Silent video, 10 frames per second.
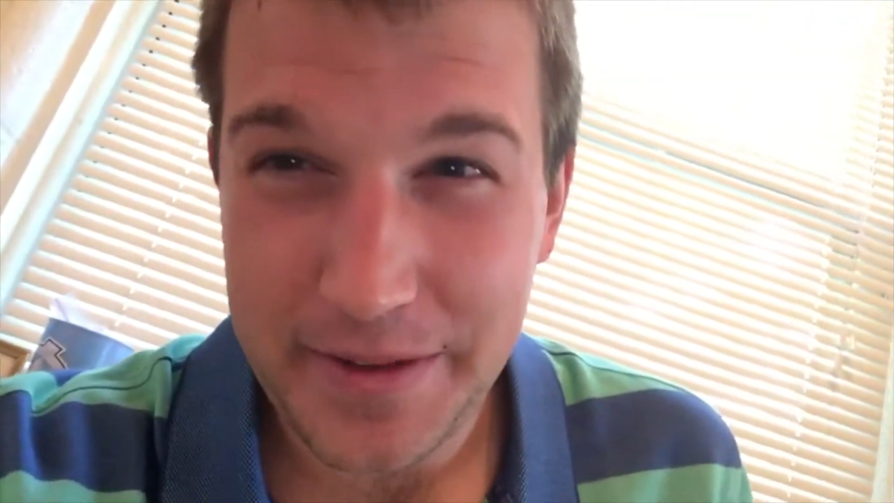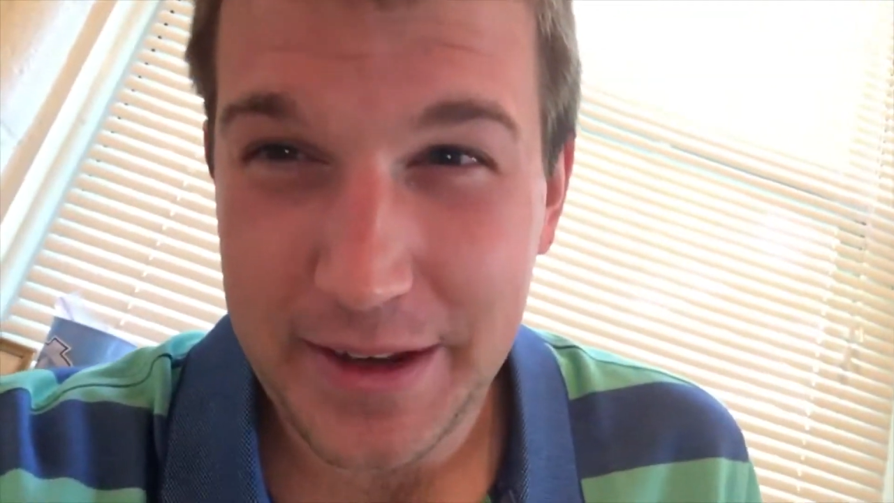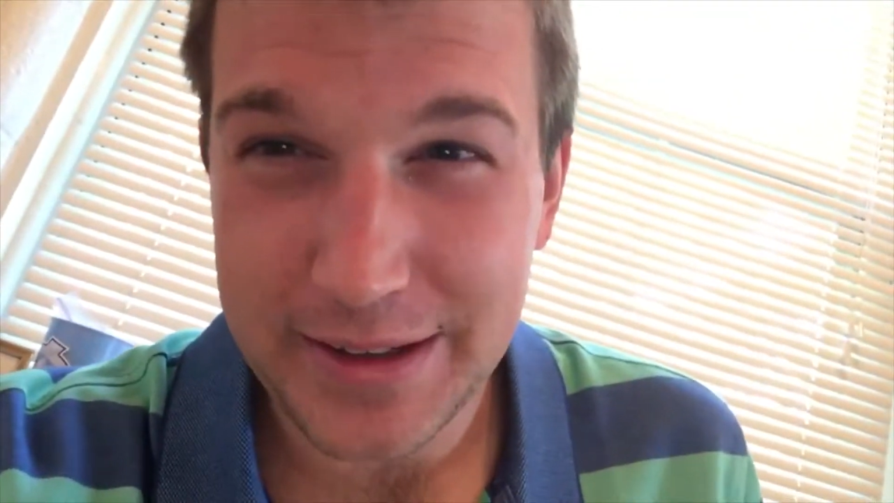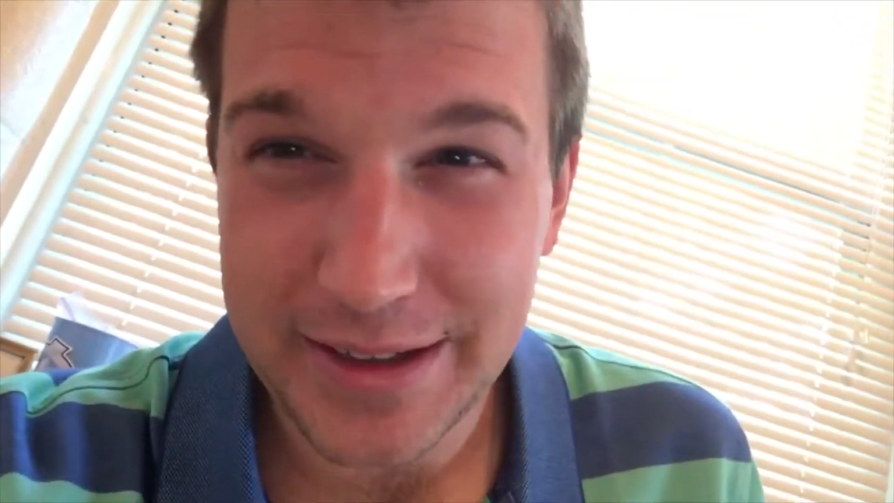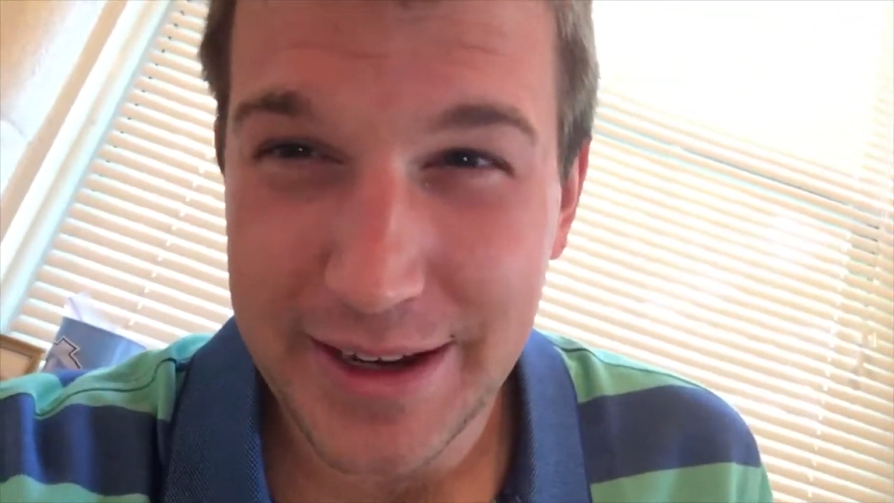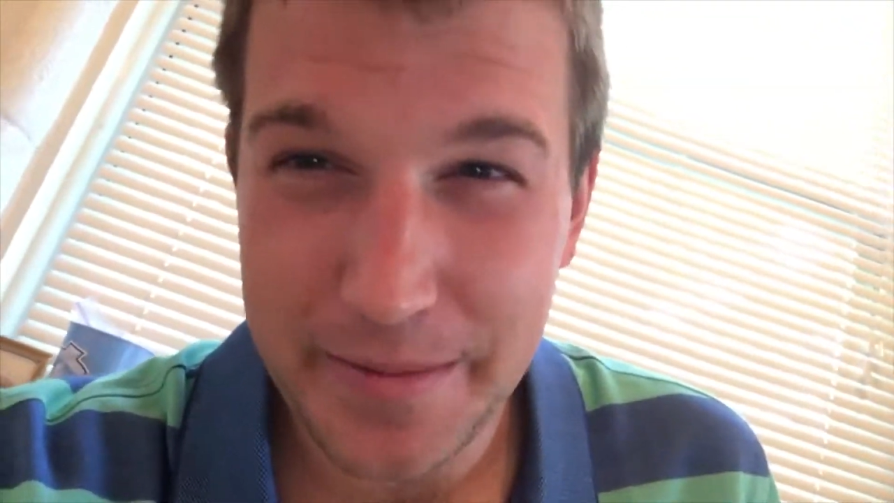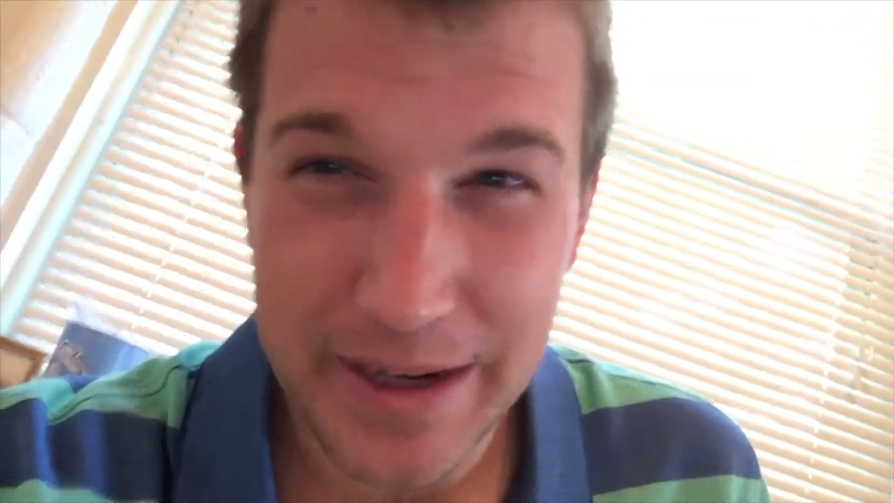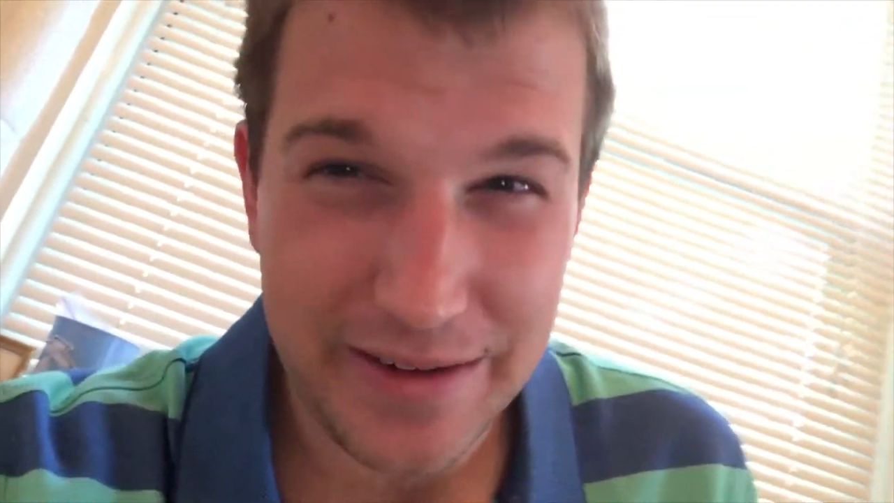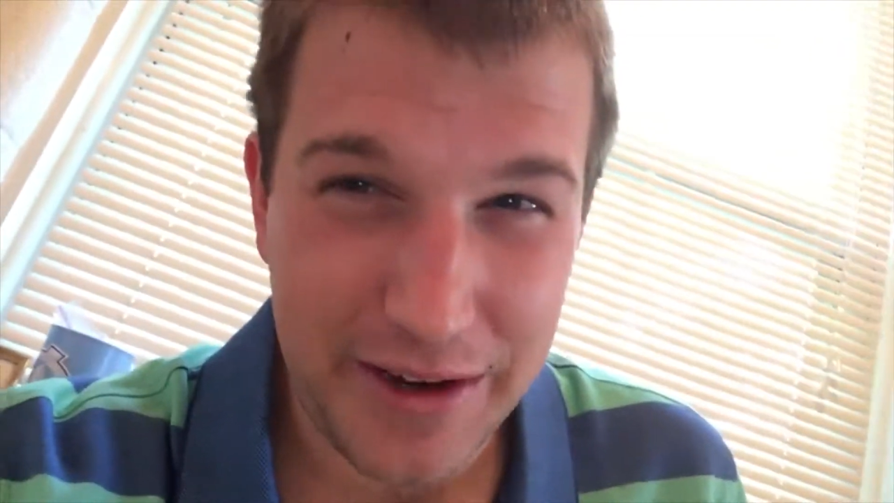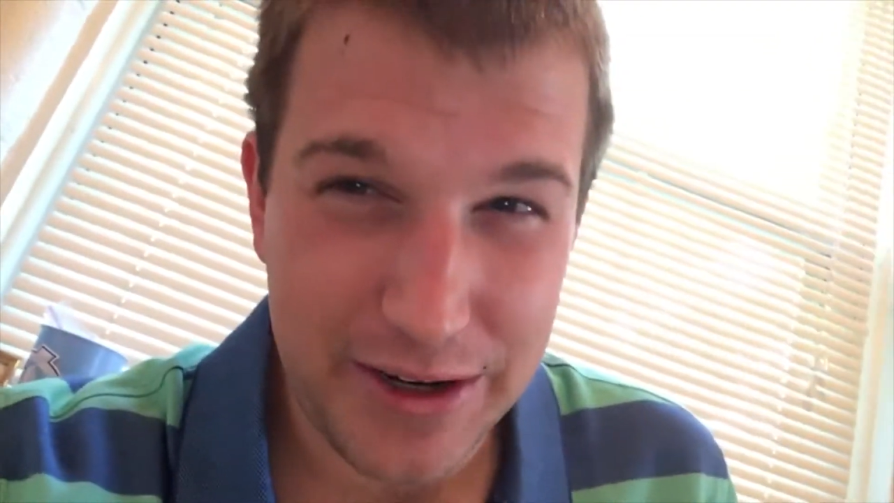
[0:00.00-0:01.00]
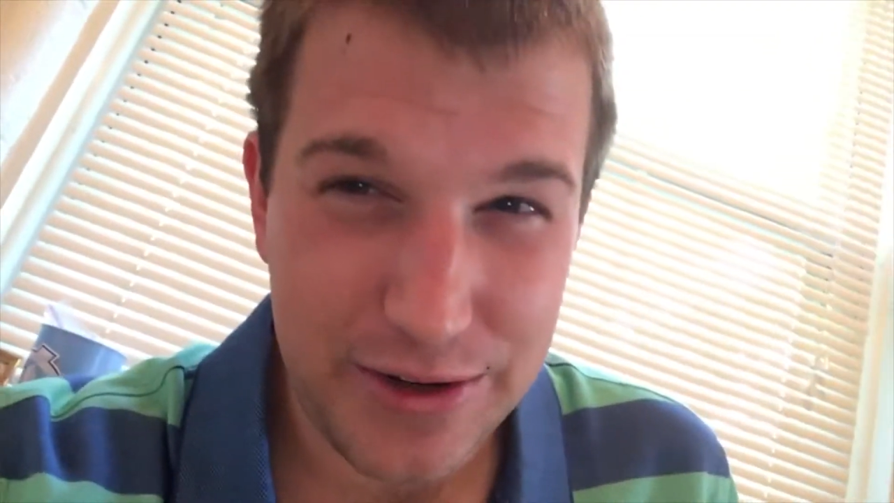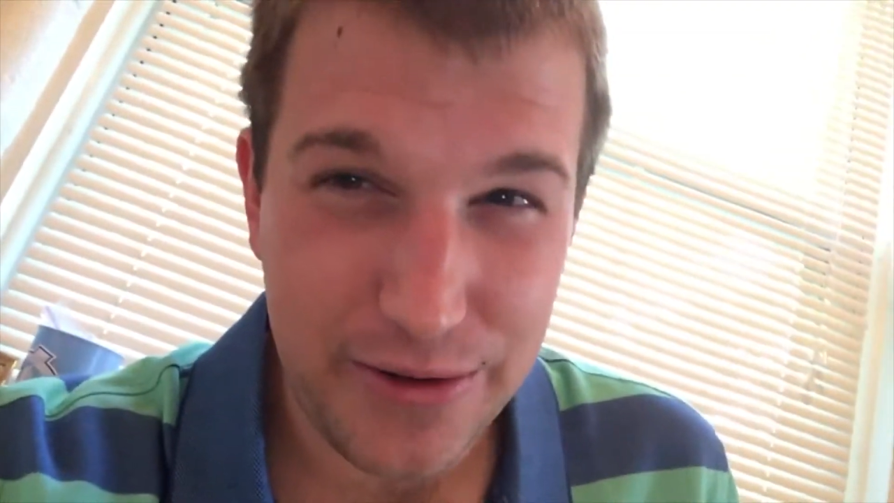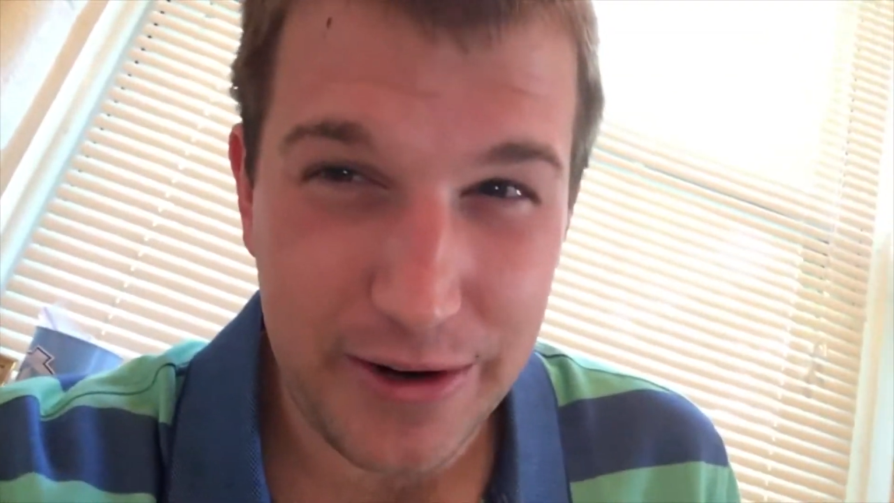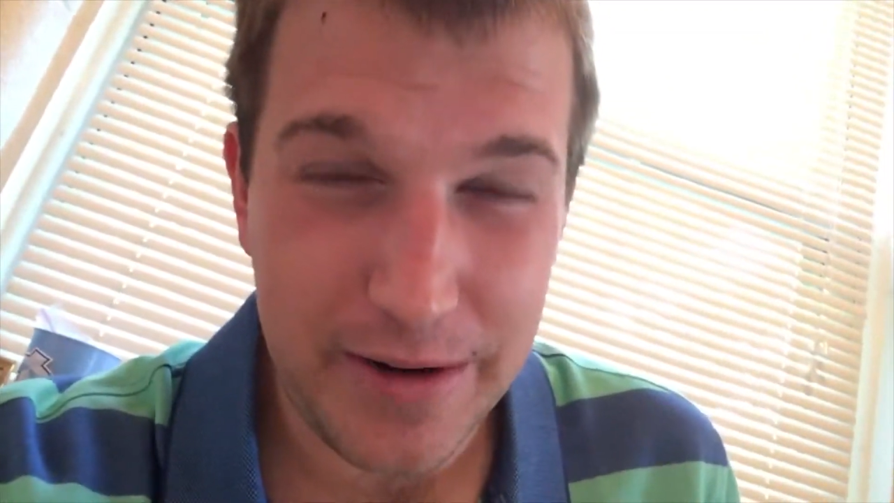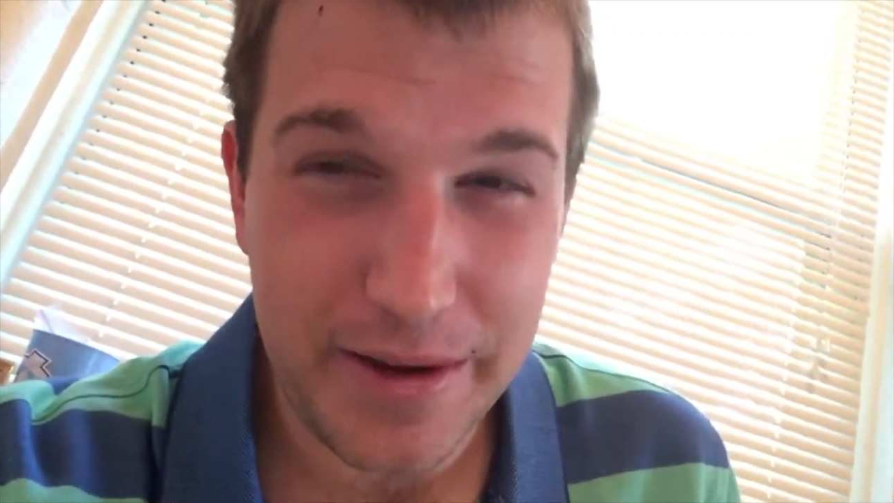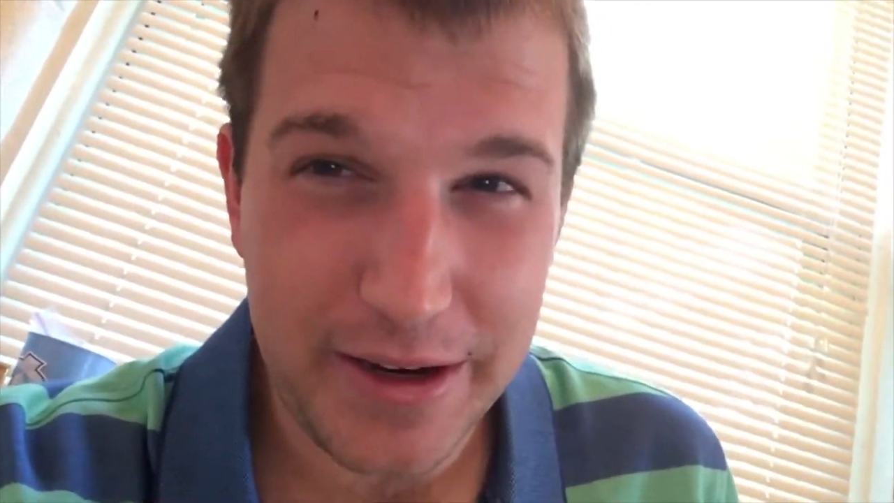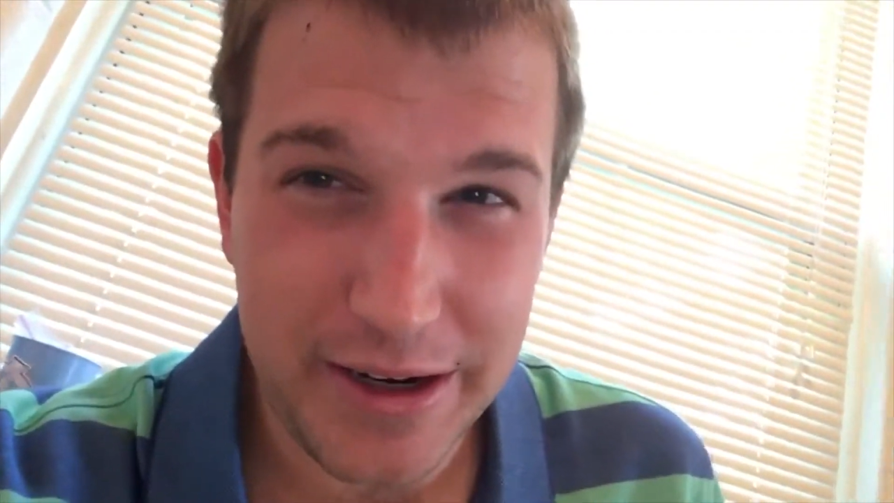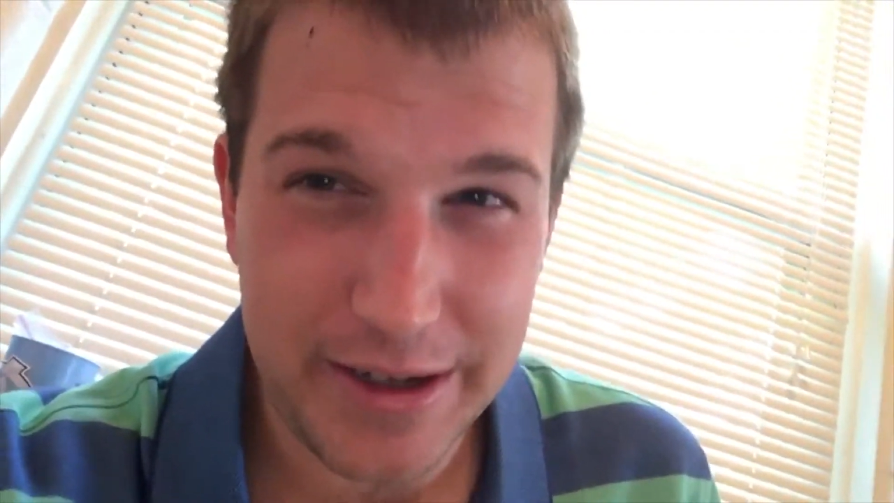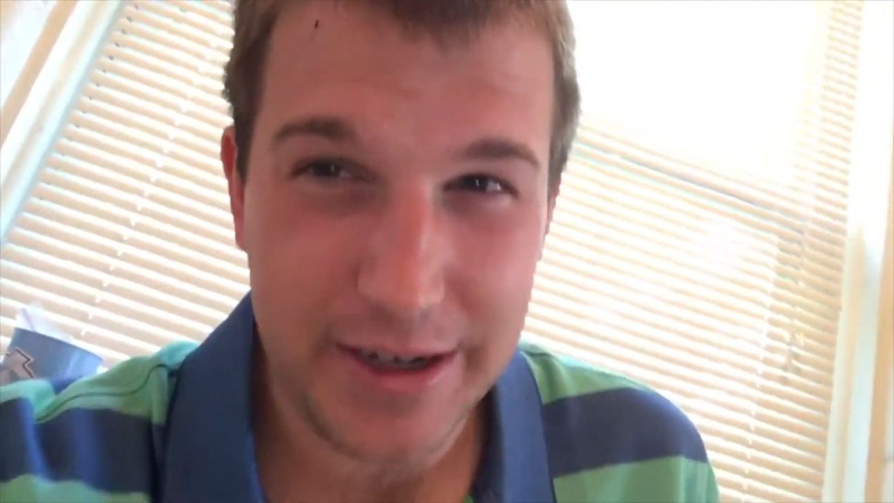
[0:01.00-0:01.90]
and it's a coming-of-age story about a young